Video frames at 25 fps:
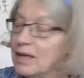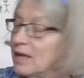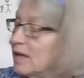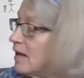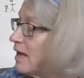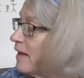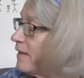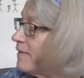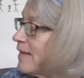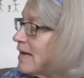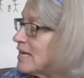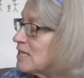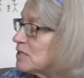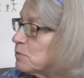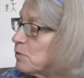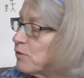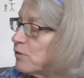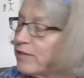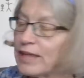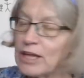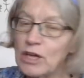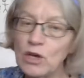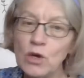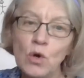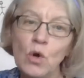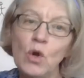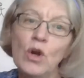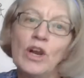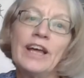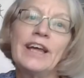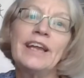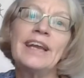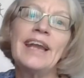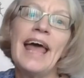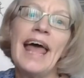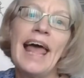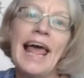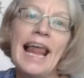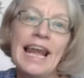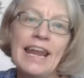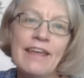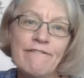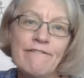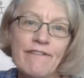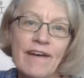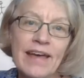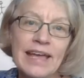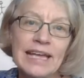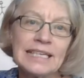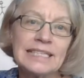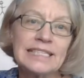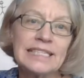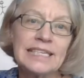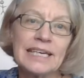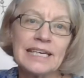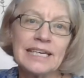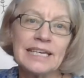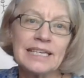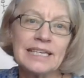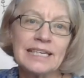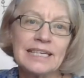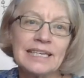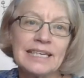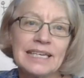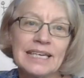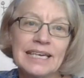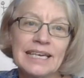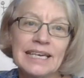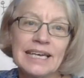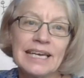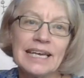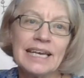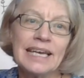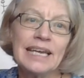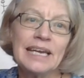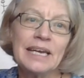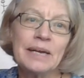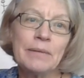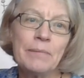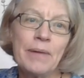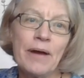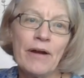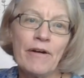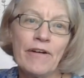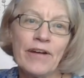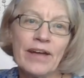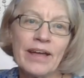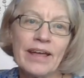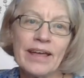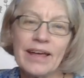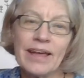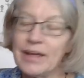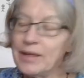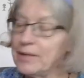and that's what they call an elevator in America.